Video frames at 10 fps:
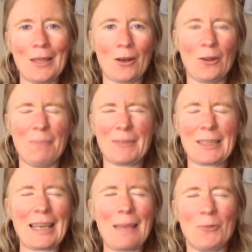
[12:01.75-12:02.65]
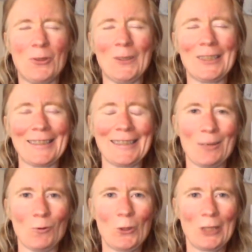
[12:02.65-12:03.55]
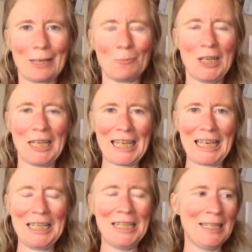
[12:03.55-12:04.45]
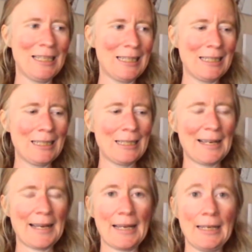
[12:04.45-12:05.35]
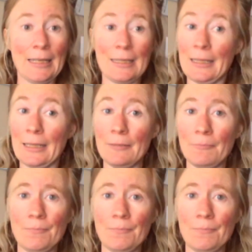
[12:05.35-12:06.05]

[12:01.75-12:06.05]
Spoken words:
and I kept thinking they wouldn't get me again, and they did.